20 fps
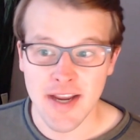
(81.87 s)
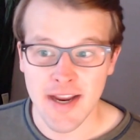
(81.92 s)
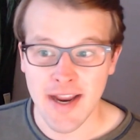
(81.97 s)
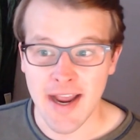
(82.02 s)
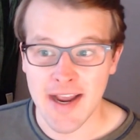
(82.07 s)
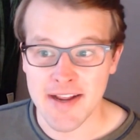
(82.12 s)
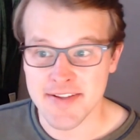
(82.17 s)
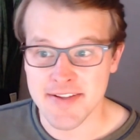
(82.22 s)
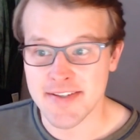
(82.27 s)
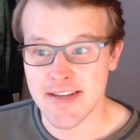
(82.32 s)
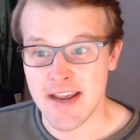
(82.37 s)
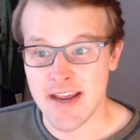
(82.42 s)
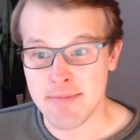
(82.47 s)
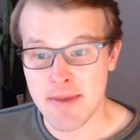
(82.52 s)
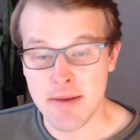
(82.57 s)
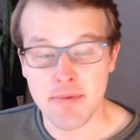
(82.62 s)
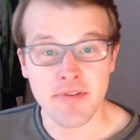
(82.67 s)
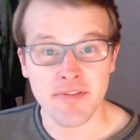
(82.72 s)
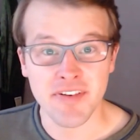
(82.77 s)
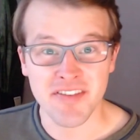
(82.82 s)
I'd say,
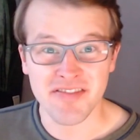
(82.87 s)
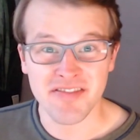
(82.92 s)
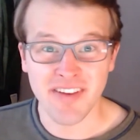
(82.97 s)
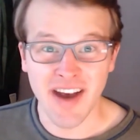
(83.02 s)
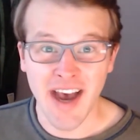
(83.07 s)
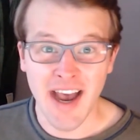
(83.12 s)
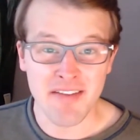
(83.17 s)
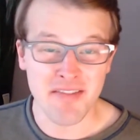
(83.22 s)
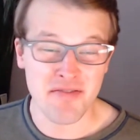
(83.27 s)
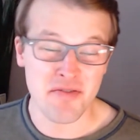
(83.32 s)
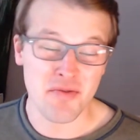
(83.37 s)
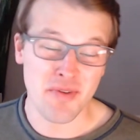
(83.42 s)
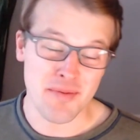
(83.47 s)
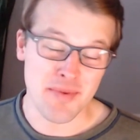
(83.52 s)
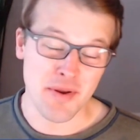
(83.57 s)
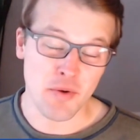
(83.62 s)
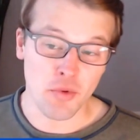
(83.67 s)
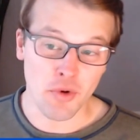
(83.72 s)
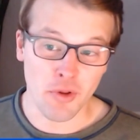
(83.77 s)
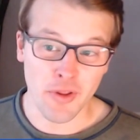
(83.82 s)
maybe even 5 if you want to
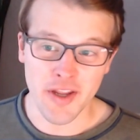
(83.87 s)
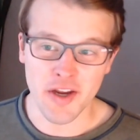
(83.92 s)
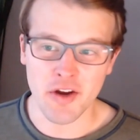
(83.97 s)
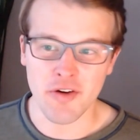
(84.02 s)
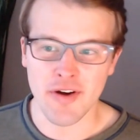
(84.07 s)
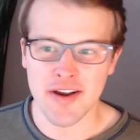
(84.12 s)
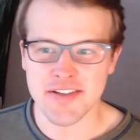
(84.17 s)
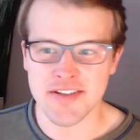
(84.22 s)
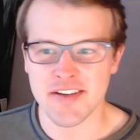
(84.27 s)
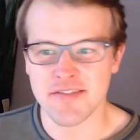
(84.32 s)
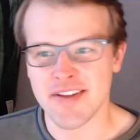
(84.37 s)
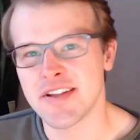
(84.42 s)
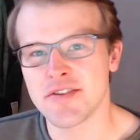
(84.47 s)
be really aggressive.